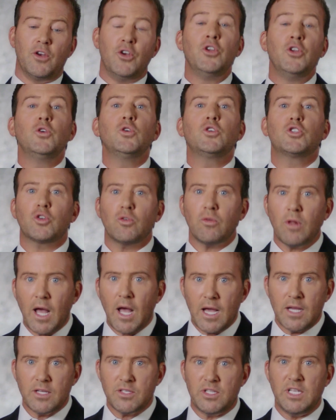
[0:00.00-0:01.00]

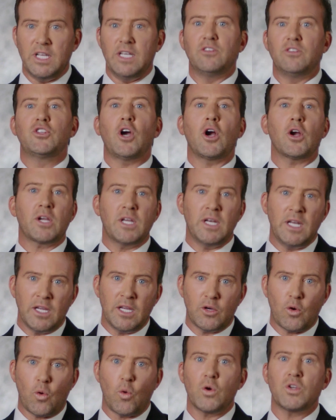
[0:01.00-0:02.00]
neutralize the
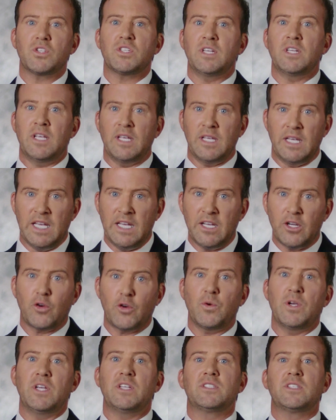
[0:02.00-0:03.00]
darkening, coarsening
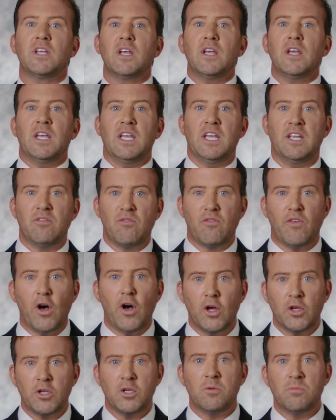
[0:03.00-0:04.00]
increase in
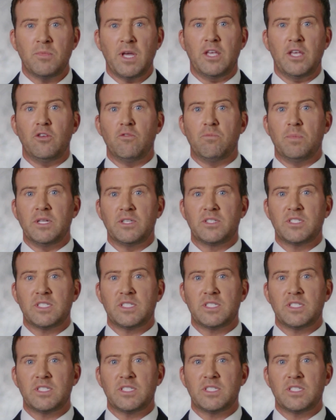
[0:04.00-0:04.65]
volume that you've been